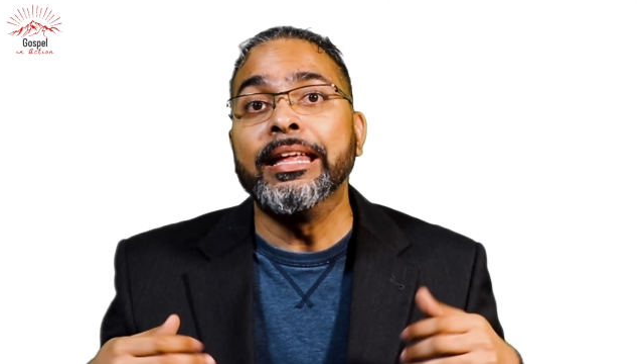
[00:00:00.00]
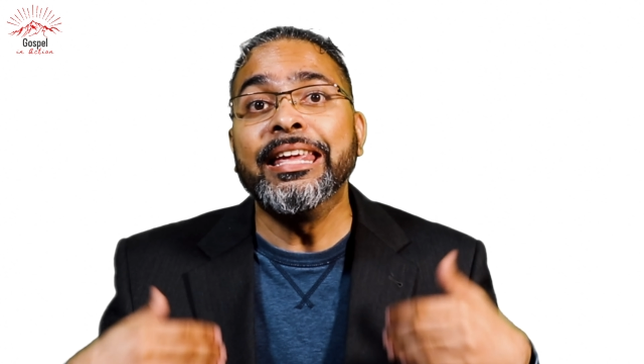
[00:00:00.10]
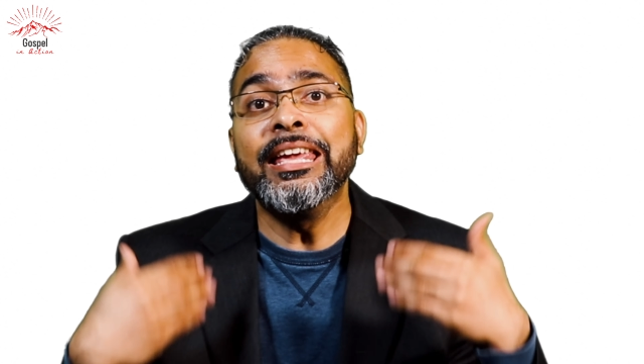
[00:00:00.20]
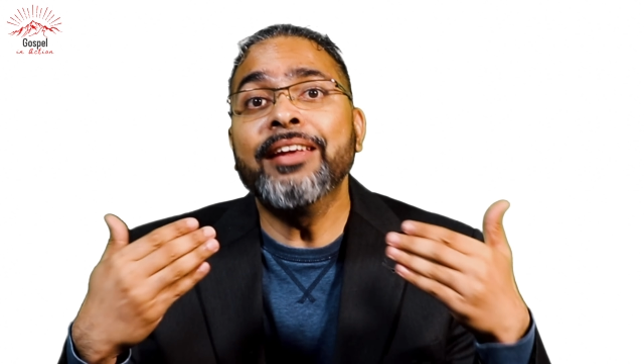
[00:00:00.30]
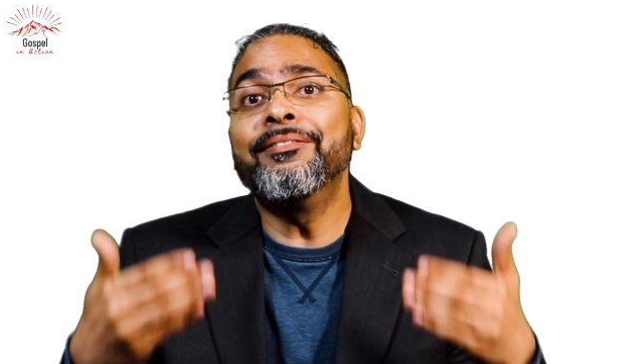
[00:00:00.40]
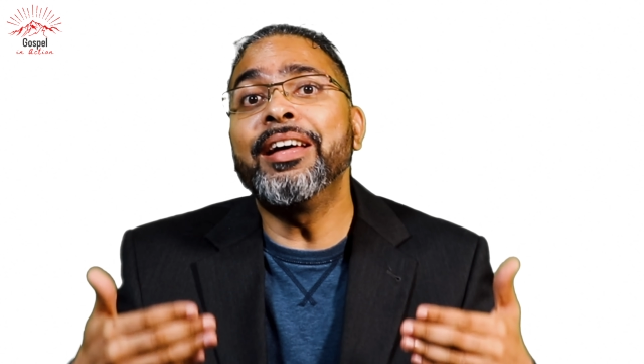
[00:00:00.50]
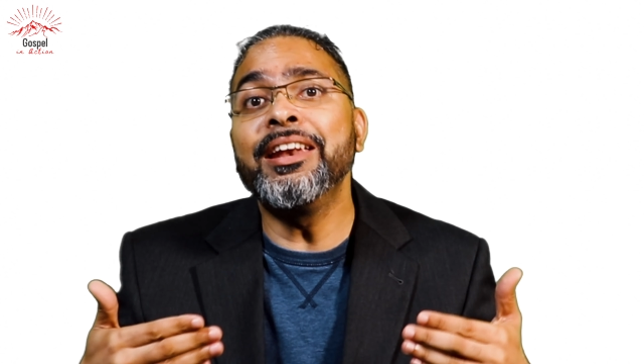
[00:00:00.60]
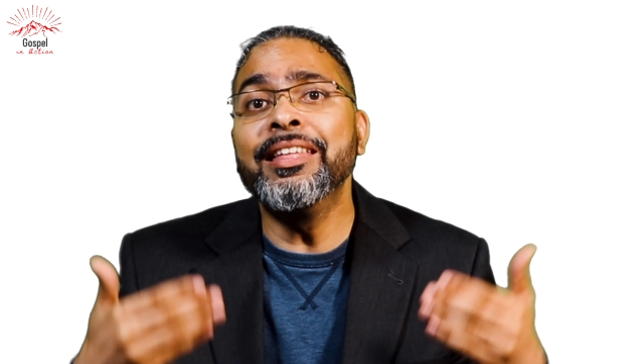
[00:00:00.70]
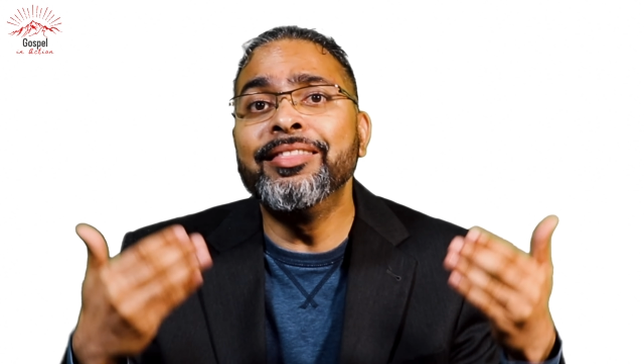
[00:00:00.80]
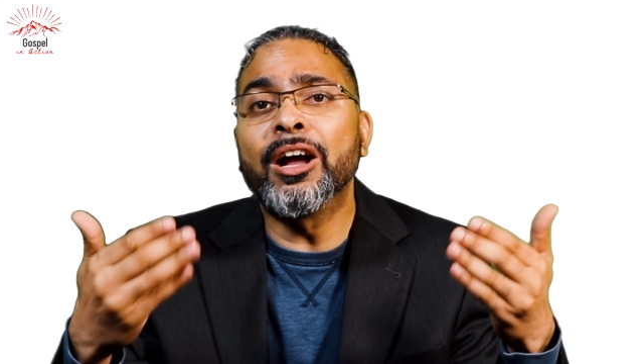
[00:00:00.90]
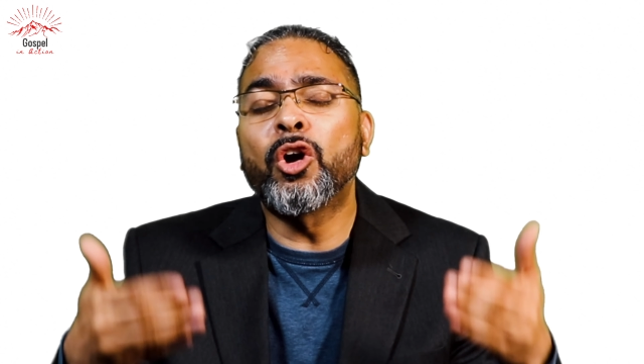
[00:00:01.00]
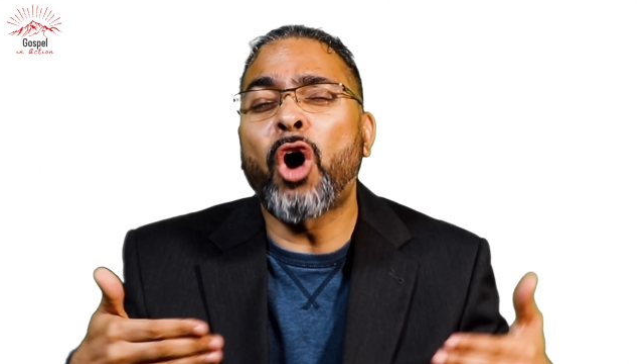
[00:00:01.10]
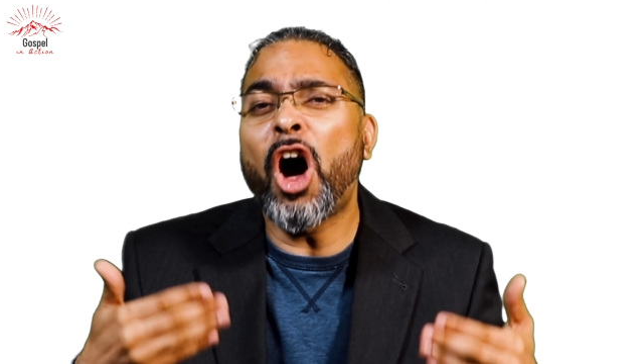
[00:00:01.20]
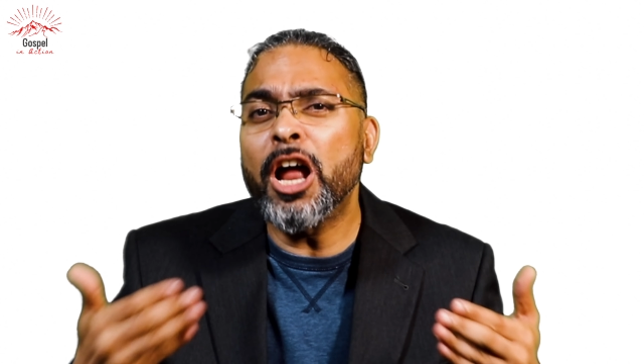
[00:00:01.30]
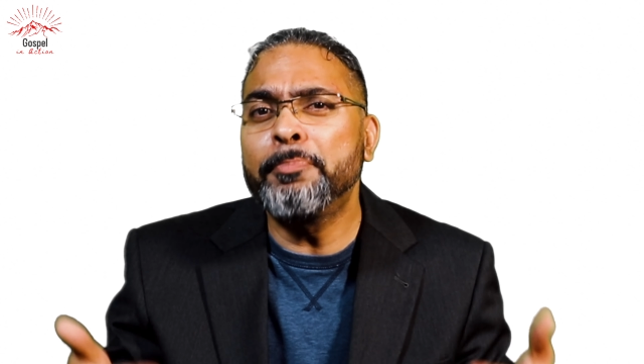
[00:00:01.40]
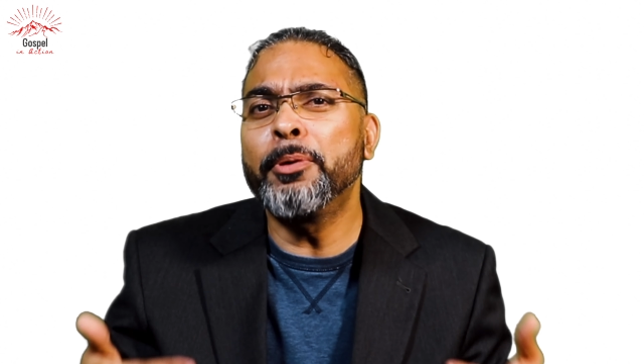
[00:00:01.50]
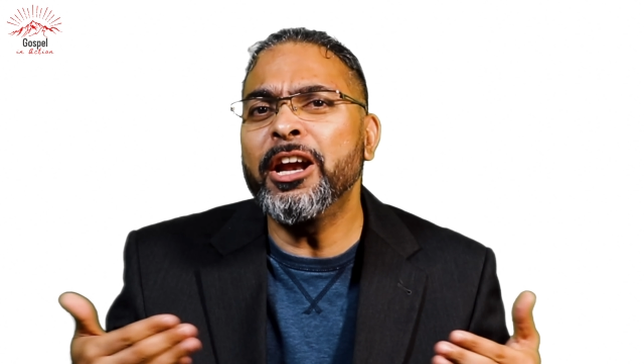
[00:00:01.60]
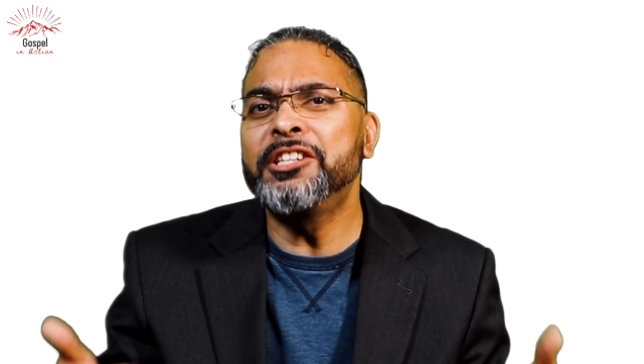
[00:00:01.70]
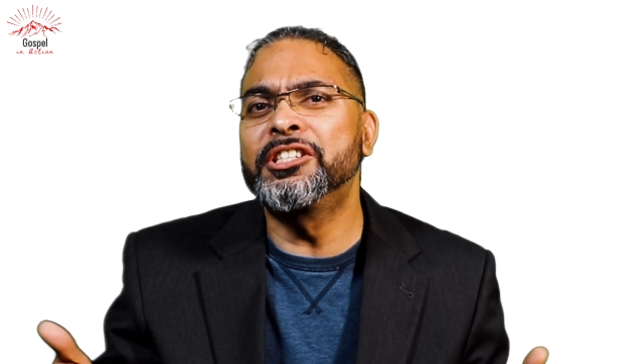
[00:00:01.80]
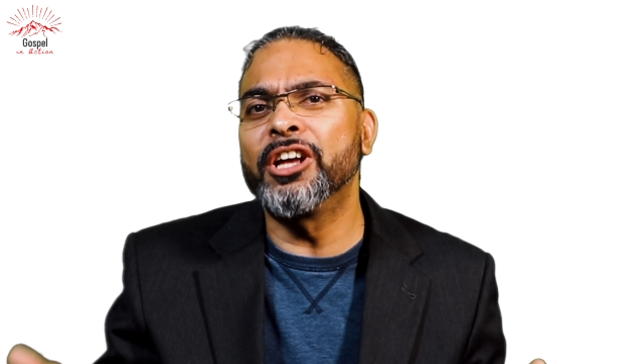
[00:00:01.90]
even in the
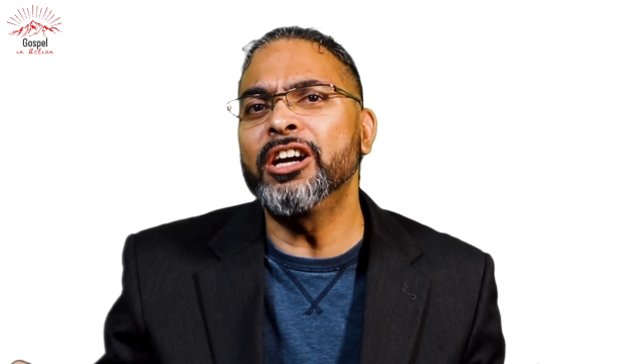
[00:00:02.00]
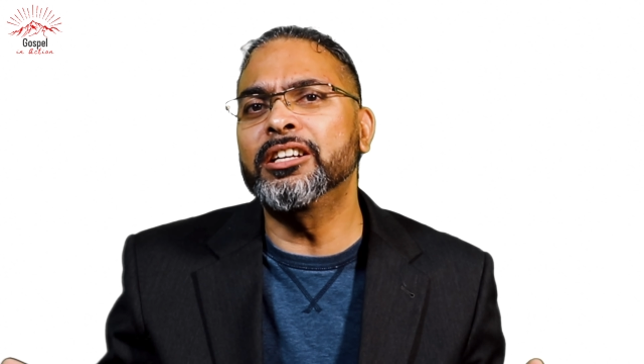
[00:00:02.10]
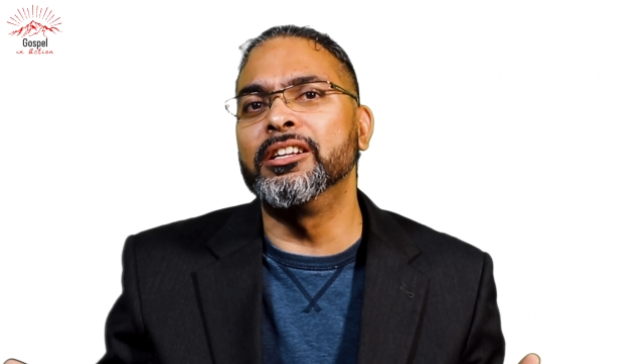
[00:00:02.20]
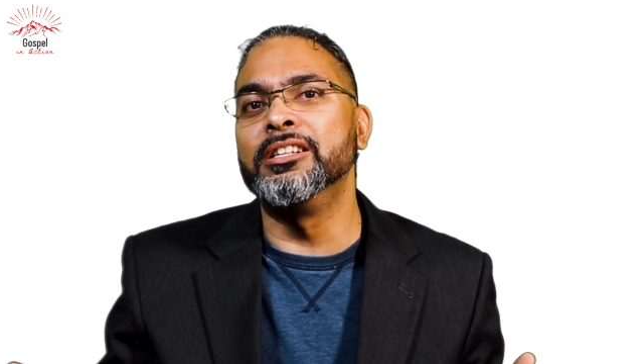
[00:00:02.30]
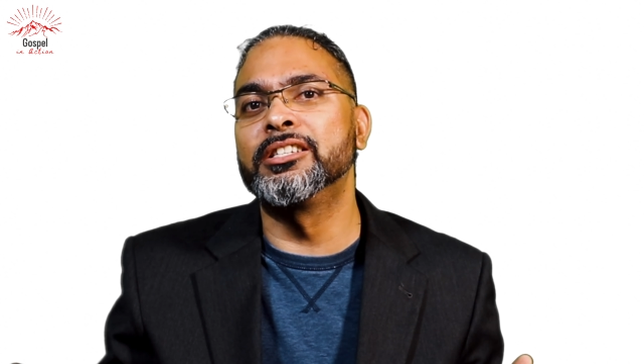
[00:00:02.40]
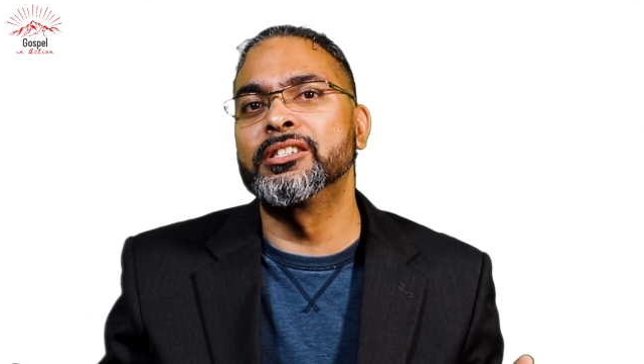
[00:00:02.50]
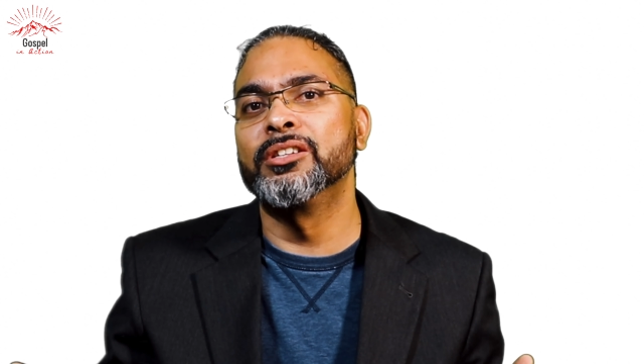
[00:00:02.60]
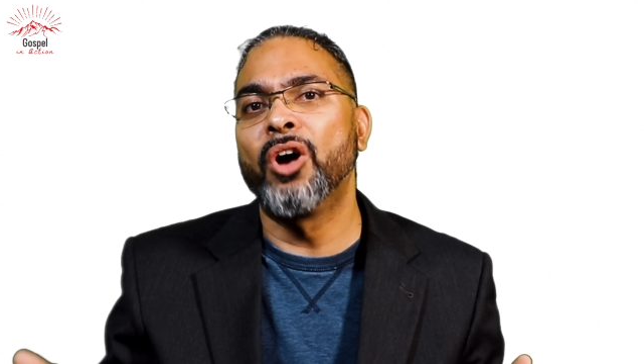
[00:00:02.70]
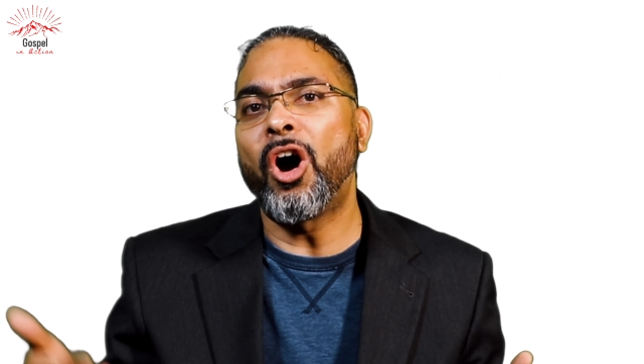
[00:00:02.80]
corporate circles